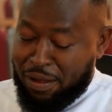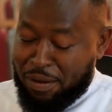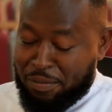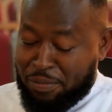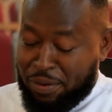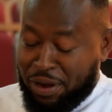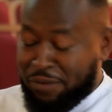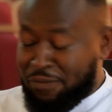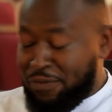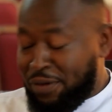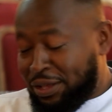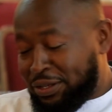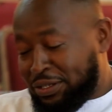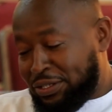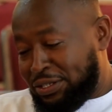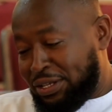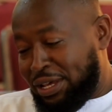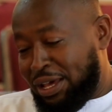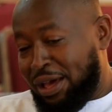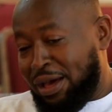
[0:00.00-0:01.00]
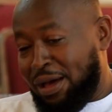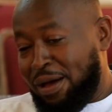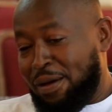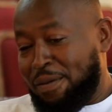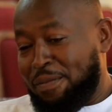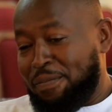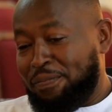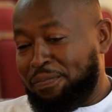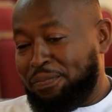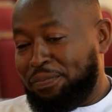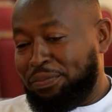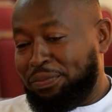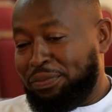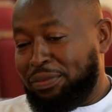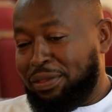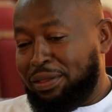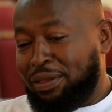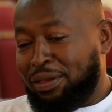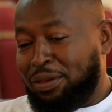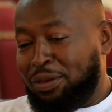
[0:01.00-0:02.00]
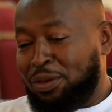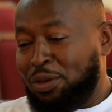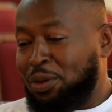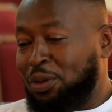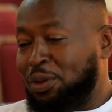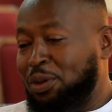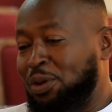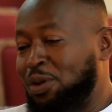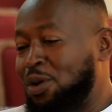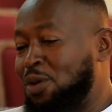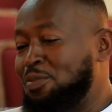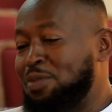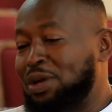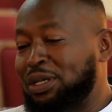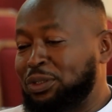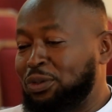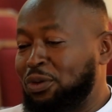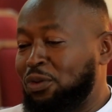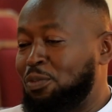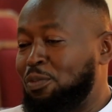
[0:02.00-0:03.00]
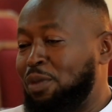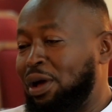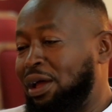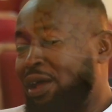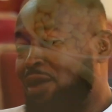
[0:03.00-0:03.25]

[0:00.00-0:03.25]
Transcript: Breakfast, you don't mess with my